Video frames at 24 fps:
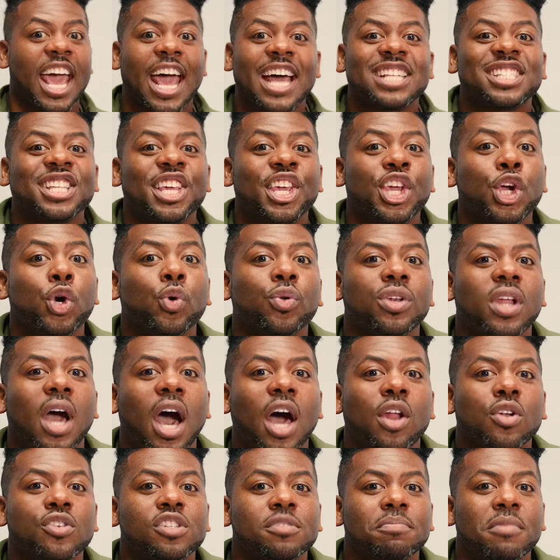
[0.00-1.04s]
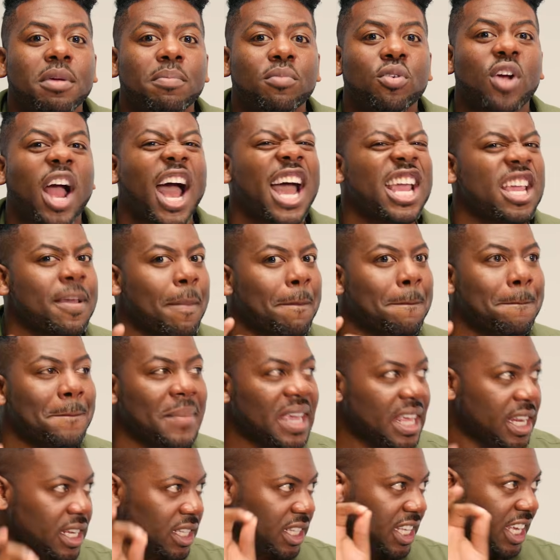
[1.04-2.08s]
As a Hilton Honors member, I
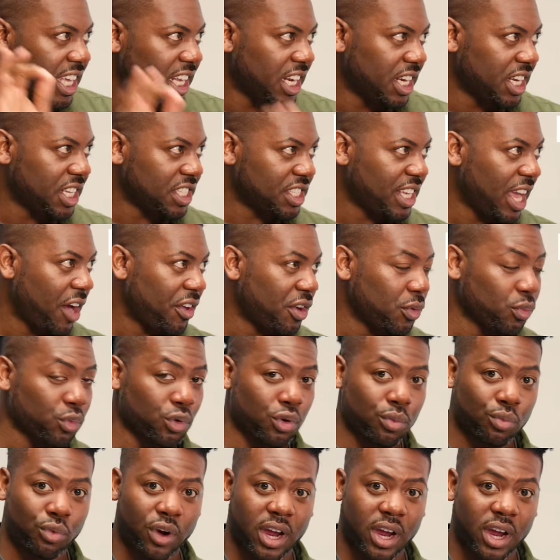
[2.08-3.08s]
immediately get a discounted room